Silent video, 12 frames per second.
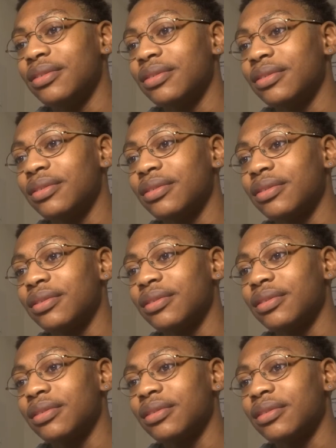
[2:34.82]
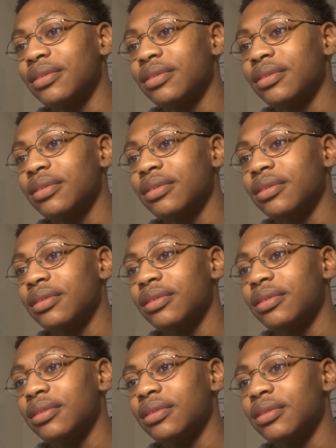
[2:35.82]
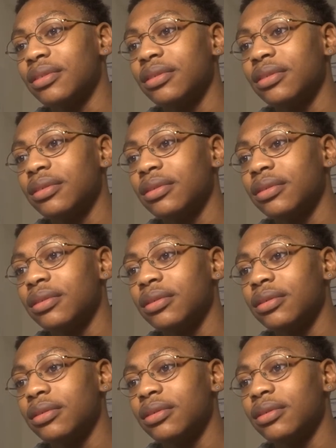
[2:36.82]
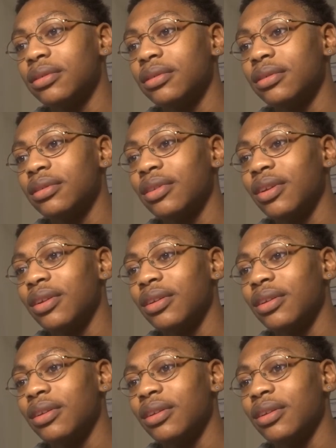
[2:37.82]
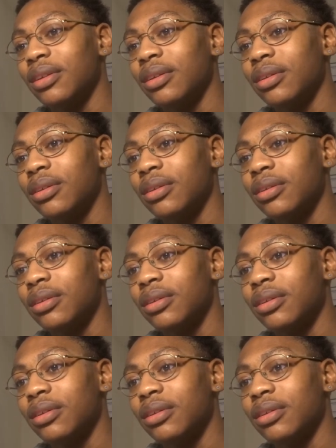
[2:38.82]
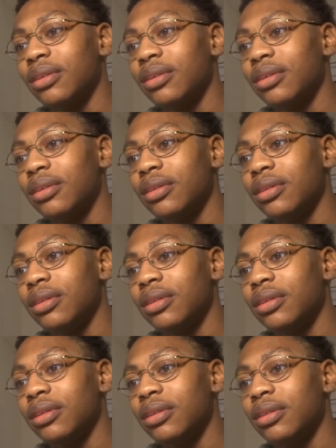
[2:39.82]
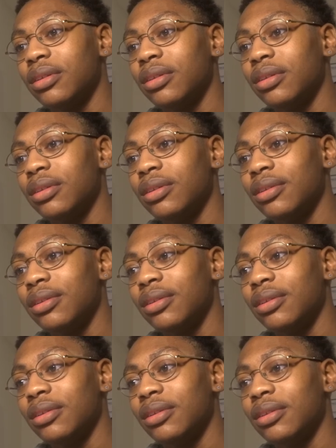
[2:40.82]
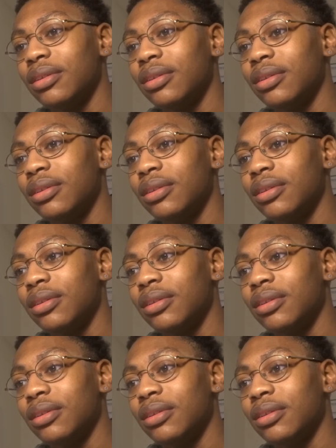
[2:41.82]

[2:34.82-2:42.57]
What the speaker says: Nobody speaks.